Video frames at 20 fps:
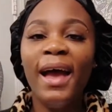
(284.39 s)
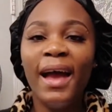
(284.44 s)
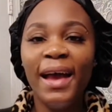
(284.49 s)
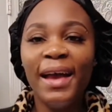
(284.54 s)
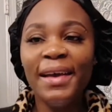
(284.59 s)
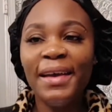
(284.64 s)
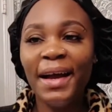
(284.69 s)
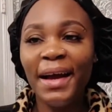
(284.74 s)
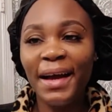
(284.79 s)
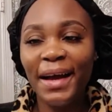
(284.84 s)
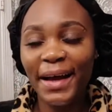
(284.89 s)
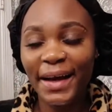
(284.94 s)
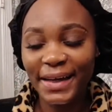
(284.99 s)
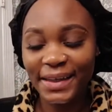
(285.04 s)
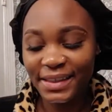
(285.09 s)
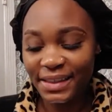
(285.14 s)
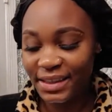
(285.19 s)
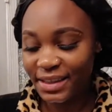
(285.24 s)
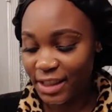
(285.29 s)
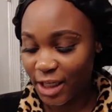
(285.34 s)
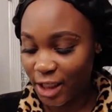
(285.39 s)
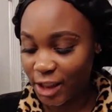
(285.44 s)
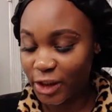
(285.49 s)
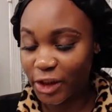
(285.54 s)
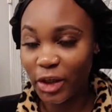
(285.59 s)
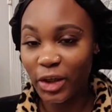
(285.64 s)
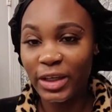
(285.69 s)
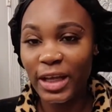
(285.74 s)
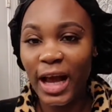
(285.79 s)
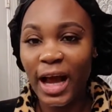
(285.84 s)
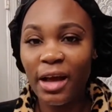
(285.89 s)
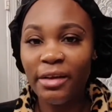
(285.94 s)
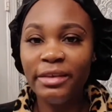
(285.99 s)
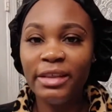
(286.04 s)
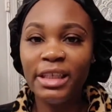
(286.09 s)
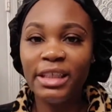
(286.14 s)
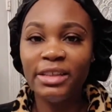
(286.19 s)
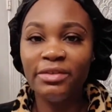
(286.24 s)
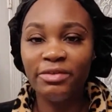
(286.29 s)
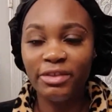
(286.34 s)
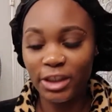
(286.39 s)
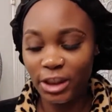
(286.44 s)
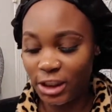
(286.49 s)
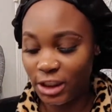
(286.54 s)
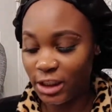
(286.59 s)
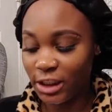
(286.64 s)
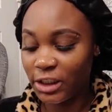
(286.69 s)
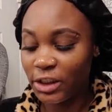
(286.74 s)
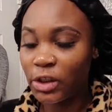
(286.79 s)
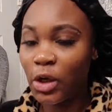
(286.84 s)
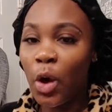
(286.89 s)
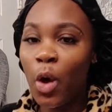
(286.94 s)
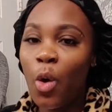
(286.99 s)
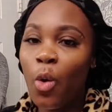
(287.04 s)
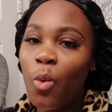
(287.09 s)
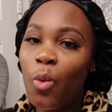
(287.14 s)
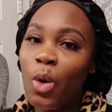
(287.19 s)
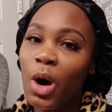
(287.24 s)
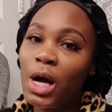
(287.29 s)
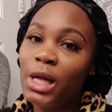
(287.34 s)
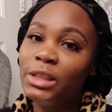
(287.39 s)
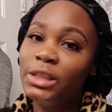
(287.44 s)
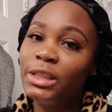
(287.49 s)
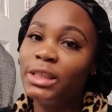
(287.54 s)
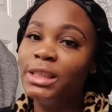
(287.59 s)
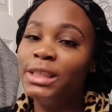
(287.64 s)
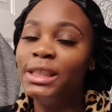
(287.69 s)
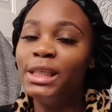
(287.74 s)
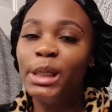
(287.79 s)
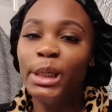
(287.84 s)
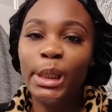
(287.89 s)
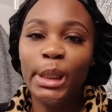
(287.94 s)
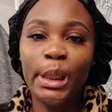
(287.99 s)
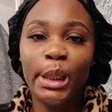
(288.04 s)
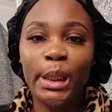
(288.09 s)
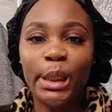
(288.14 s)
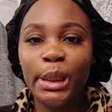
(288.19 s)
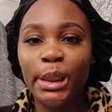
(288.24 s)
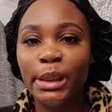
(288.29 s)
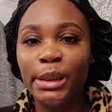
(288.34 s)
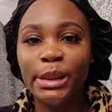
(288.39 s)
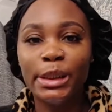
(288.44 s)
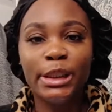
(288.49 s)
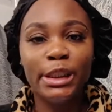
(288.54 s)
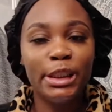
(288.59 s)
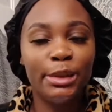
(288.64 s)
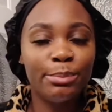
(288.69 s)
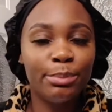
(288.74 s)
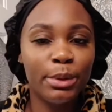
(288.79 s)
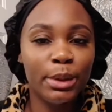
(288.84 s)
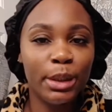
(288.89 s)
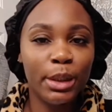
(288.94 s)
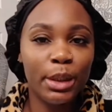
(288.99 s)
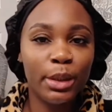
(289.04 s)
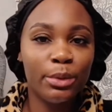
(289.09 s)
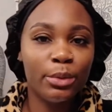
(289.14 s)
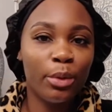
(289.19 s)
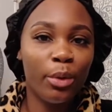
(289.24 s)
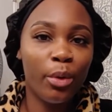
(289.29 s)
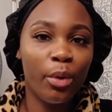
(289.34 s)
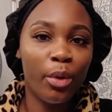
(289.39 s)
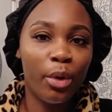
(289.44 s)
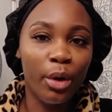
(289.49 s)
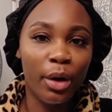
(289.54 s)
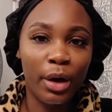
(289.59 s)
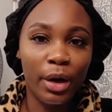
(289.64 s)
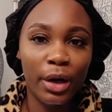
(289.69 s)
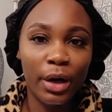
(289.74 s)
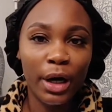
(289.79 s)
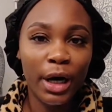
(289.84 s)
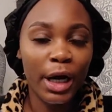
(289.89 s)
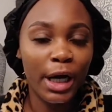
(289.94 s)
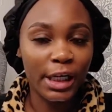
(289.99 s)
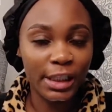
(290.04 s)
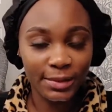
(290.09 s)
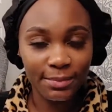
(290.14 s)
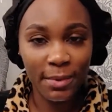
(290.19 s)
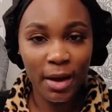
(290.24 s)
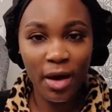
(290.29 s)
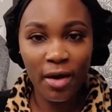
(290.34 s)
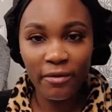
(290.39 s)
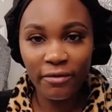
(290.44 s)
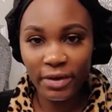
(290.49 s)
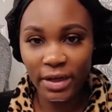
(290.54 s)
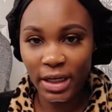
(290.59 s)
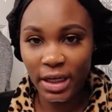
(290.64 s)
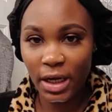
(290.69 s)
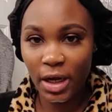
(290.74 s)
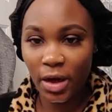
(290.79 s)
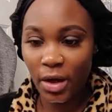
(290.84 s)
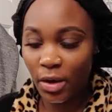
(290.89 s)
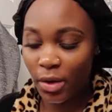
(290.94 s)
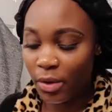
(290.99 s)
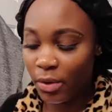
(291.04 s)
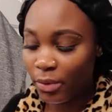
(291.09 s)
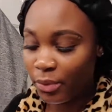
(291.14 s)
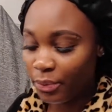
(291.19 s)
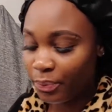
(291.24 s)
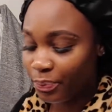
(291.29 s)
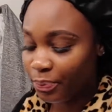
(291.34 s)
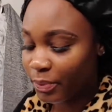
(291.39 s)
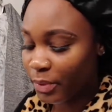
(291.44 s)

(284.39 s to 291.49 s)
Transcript: Hey guys, so y'all just finished watching a snippet or a small video